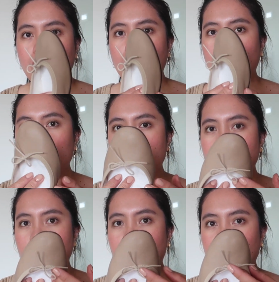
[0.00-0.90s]
or it's
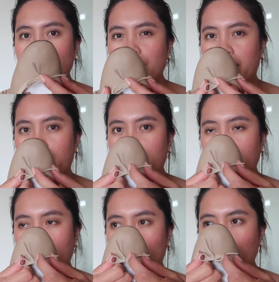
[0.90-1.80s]
better like
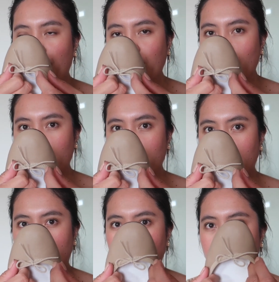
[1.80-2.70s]
all my toes is
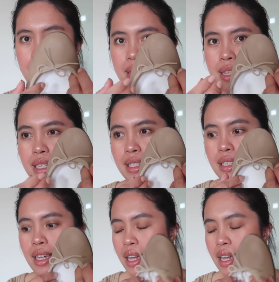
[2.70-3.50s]
covered, but this,